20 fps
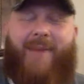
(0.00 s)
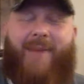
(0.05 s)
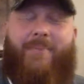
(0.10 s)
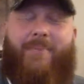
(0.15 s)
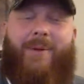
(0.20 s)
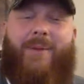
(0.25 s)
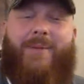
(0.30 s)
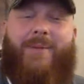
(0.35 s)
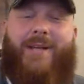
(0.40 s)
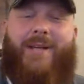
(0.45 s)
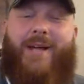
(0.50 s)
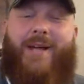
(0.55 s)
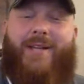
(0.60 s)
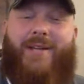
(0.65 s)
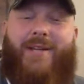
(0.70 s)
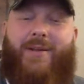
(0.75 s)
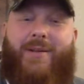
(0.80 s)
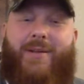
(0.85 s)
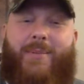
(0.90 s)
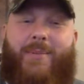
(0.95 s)
not the only
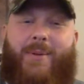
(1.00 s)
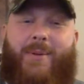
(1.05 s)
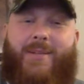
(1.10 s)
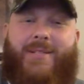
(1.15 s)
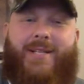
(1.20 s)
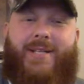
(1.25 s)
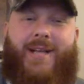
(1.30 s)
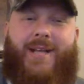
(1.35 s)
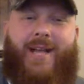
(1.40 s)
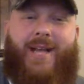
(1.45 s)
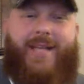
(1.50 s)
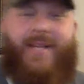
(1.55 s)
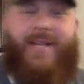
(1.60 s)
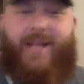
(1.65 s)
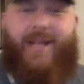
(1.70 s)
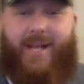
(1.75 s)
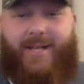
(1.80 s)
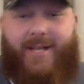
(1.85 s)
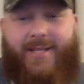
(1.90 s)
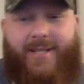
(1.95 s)
person that had that idea,
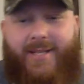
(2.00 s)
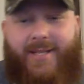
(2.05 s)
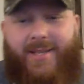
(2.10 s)
though.